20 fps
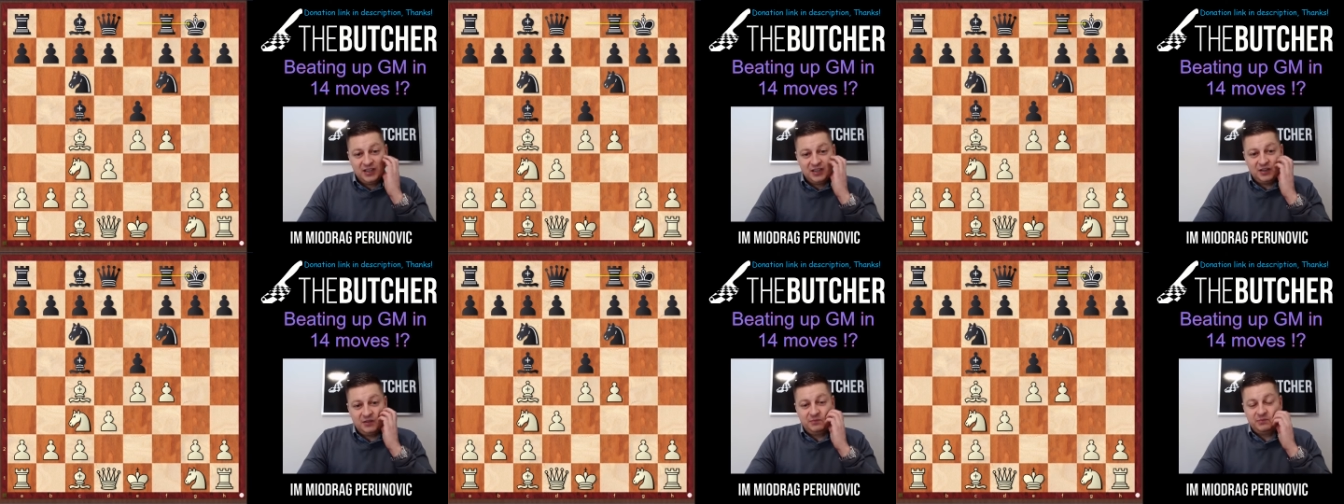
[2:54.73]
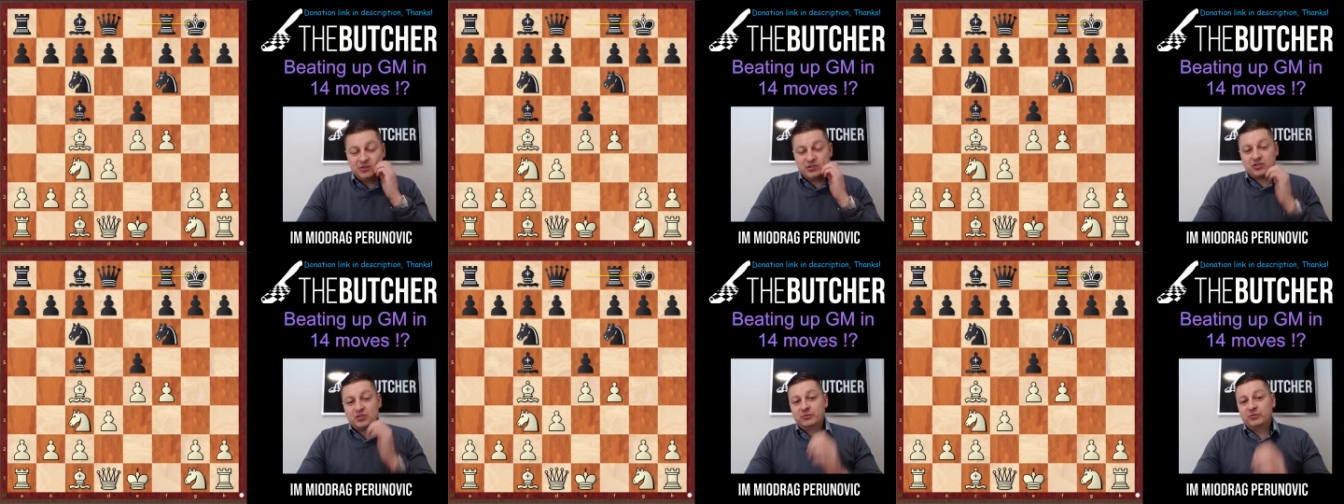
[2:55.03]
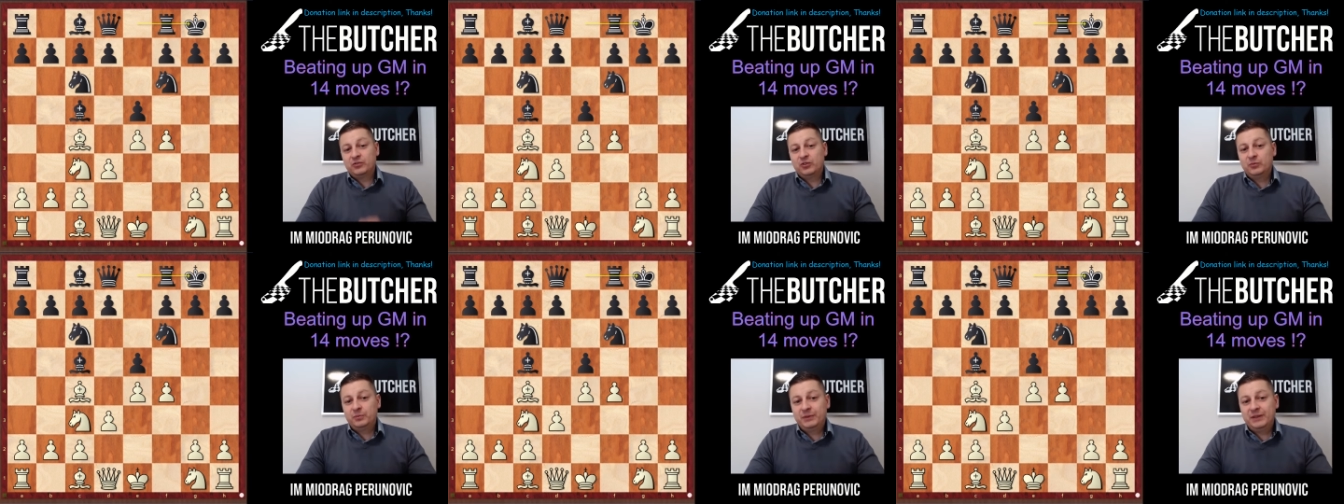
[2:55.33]
uh,
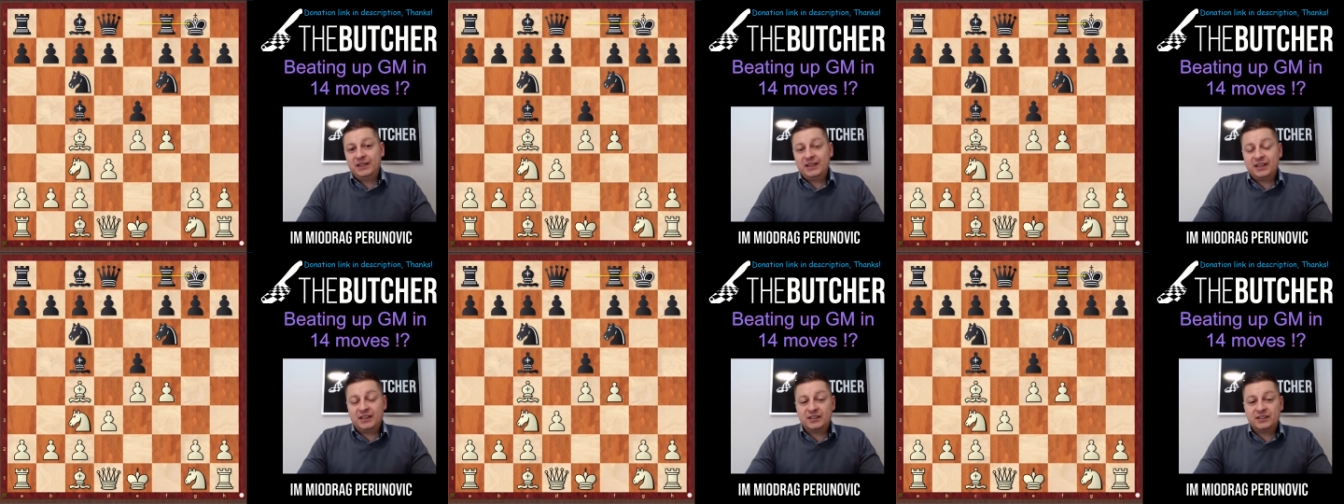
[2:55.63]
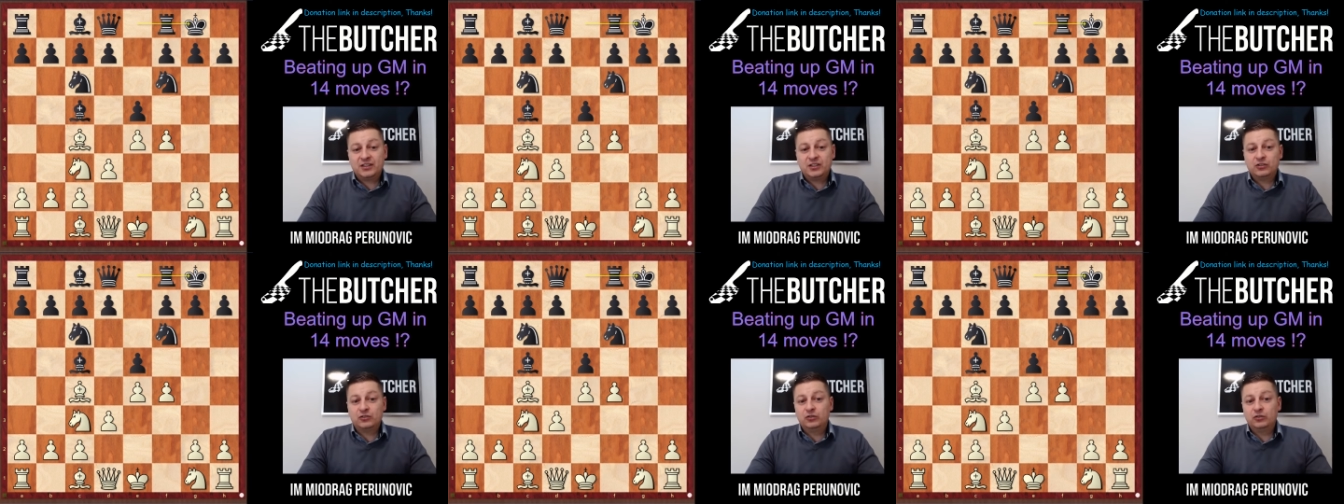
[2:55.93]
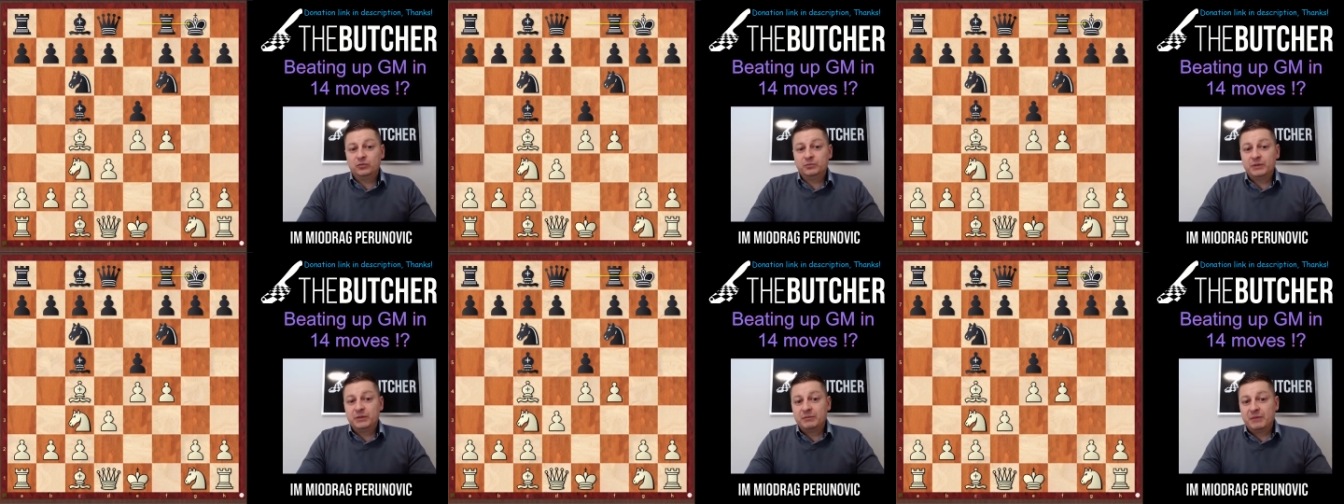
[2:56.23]
Bishop's Opening, and he
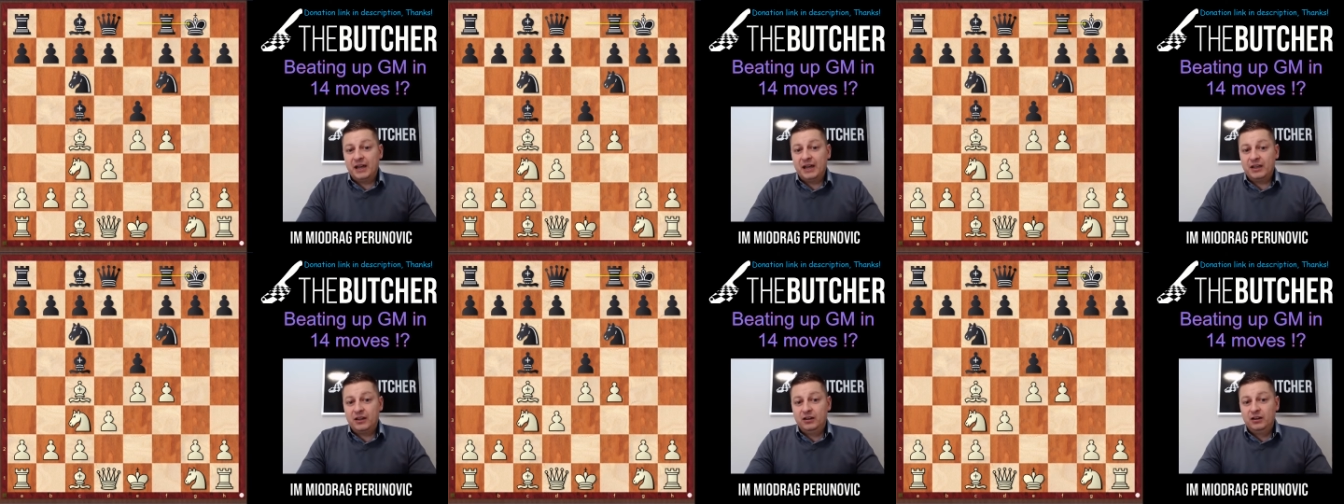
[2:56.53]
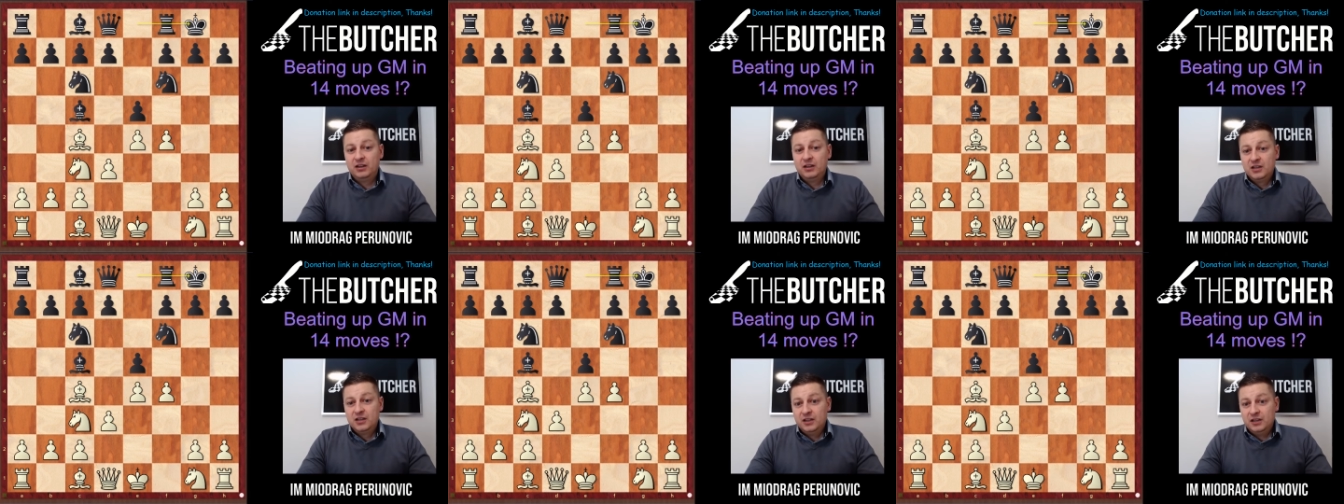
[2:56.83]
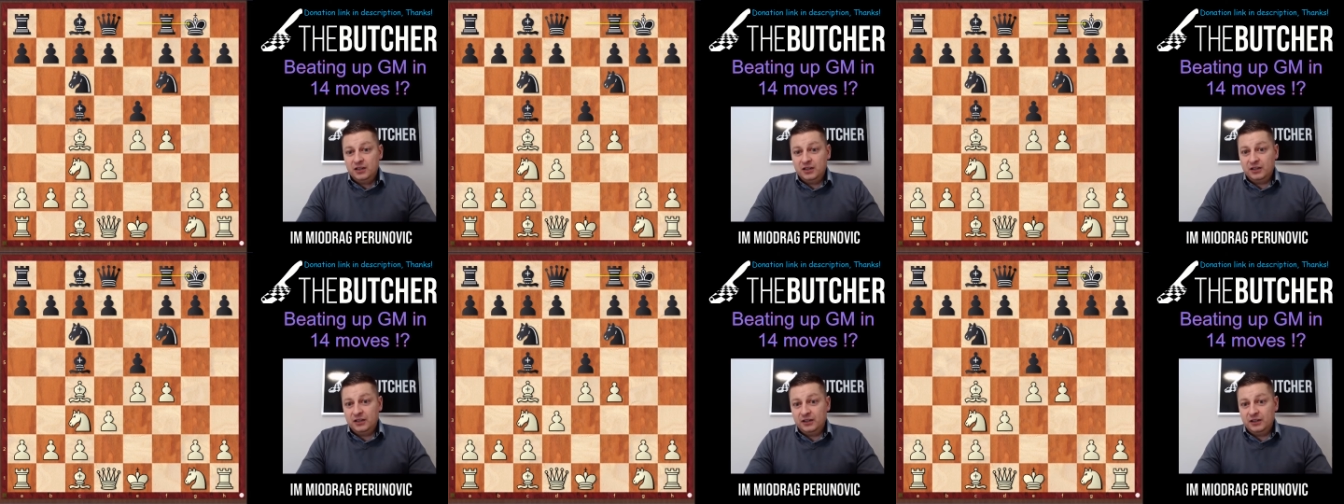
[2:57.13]
told me, Maya,
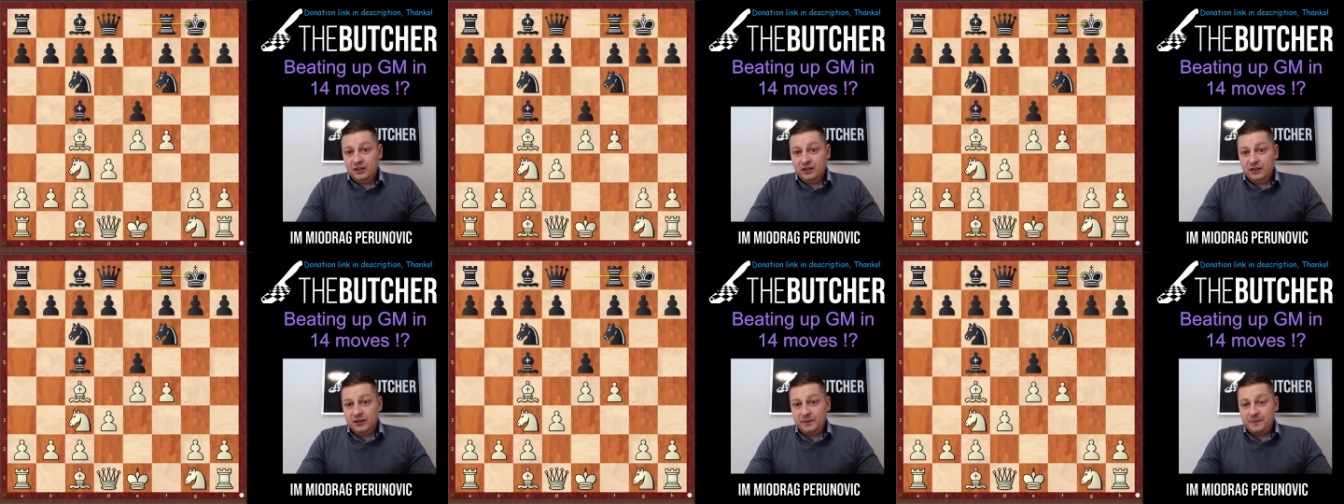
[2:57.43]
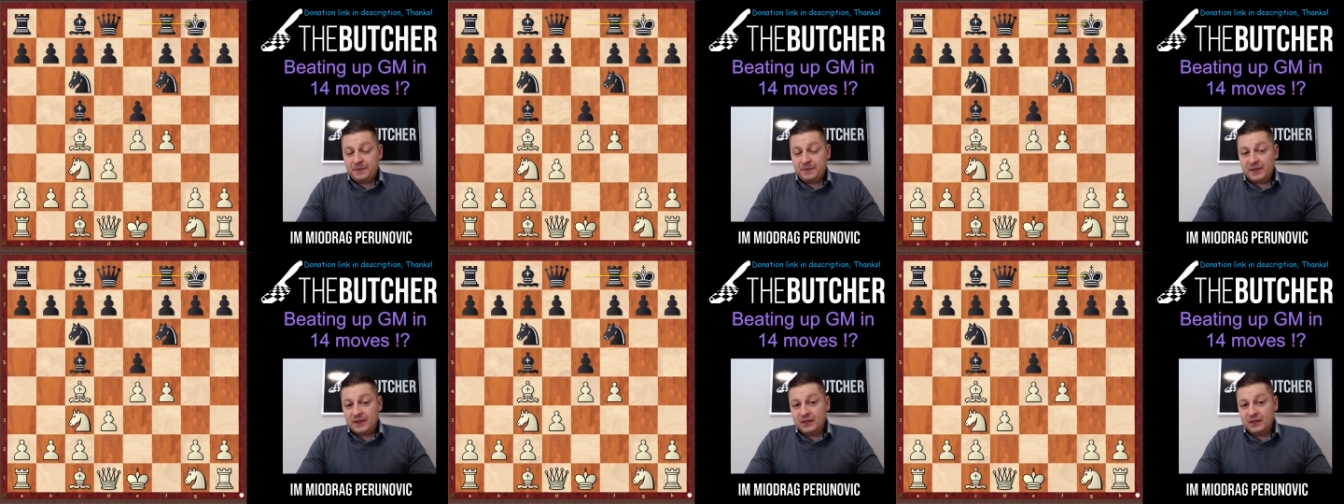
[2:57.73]
uh,